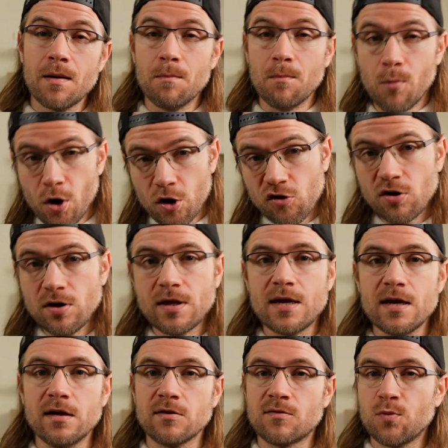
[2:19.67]
Merchant
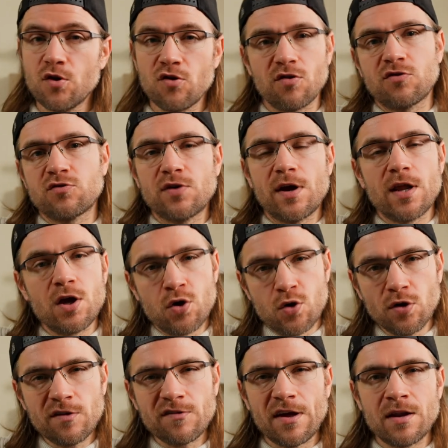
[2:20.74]
guilds weren't just trading
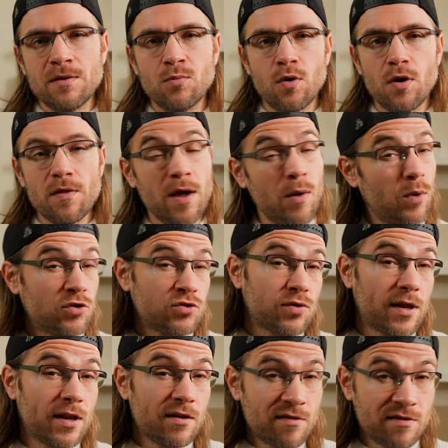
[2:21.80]
goods anymore, they were
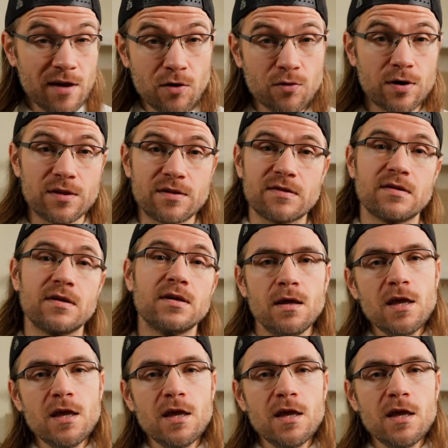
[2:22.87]
trading secrets.